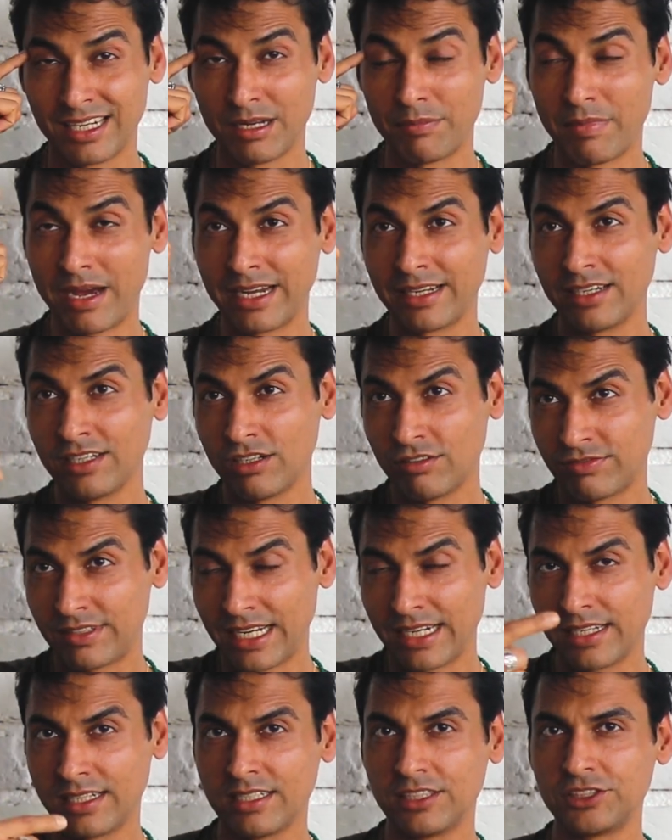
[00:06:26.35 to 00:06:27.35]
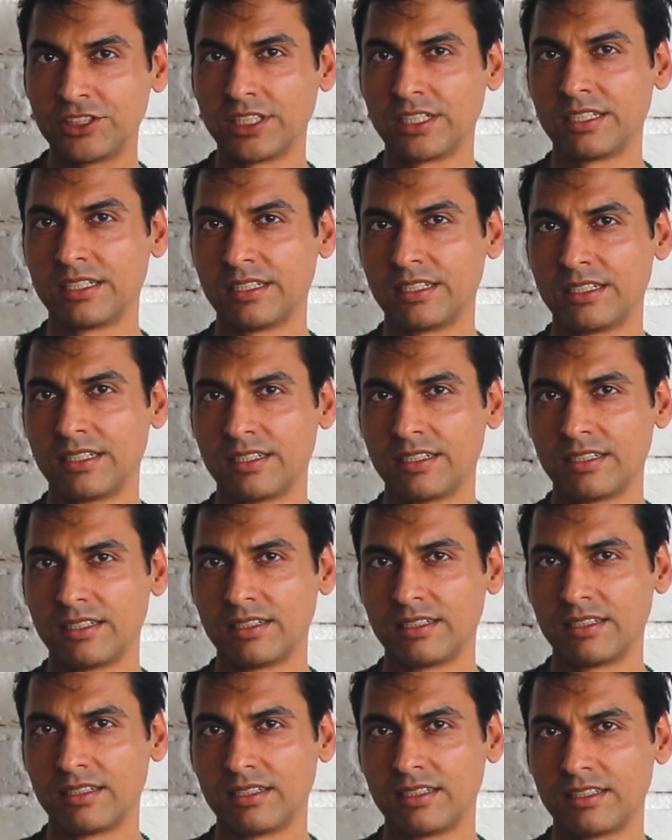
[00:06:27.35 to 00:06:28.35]
reminded of that energy.
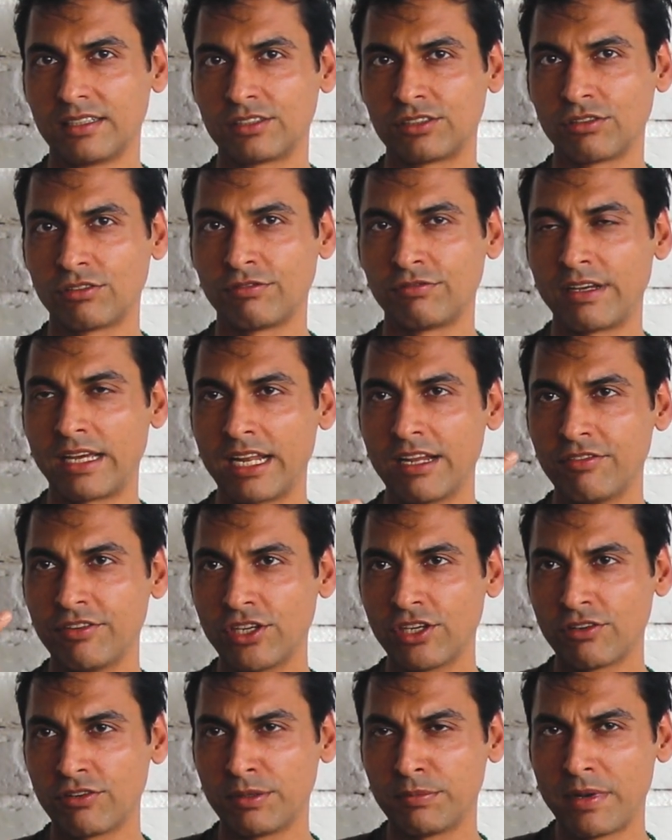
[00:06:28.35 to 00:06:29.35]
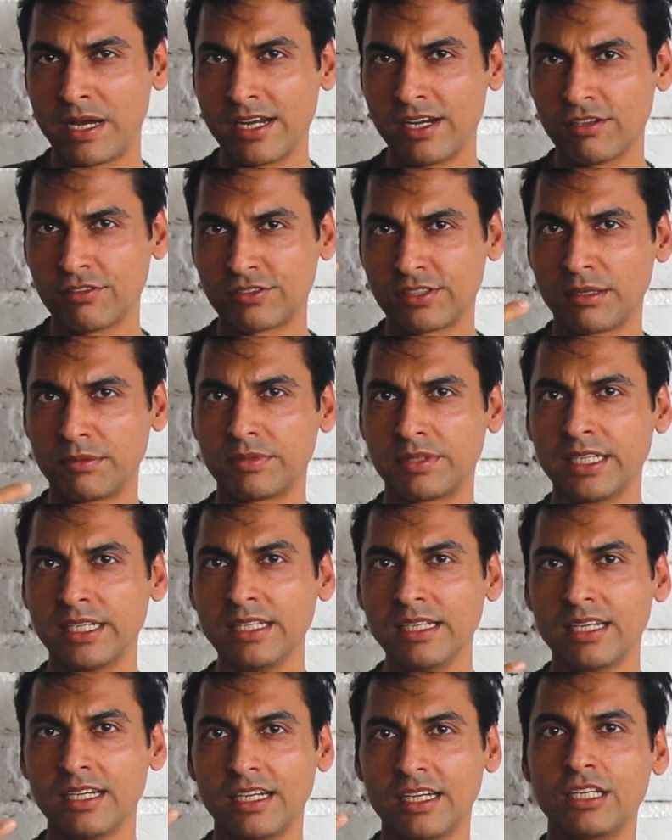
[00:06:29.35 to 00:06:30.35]
So whenever you're reminded of
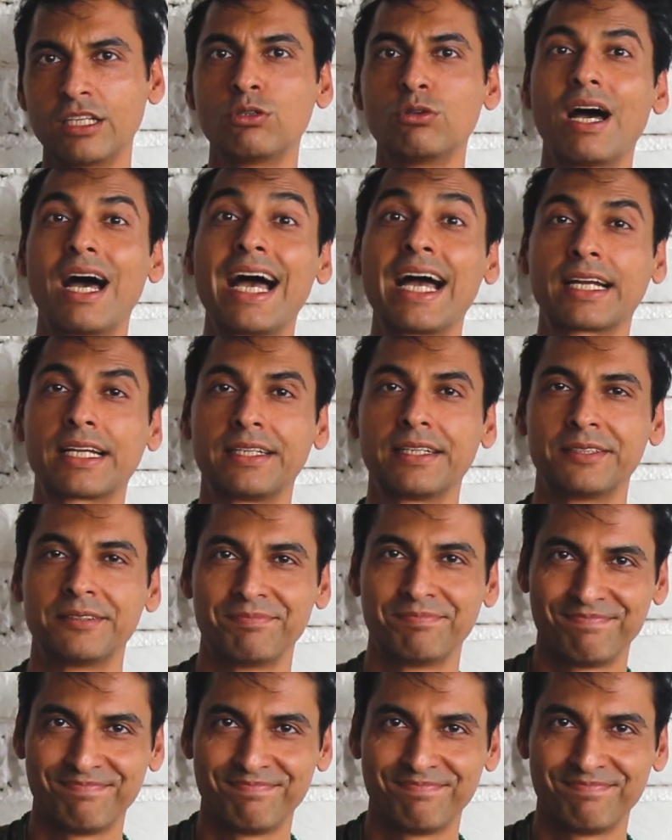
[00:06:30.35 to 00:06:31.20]
something, you act,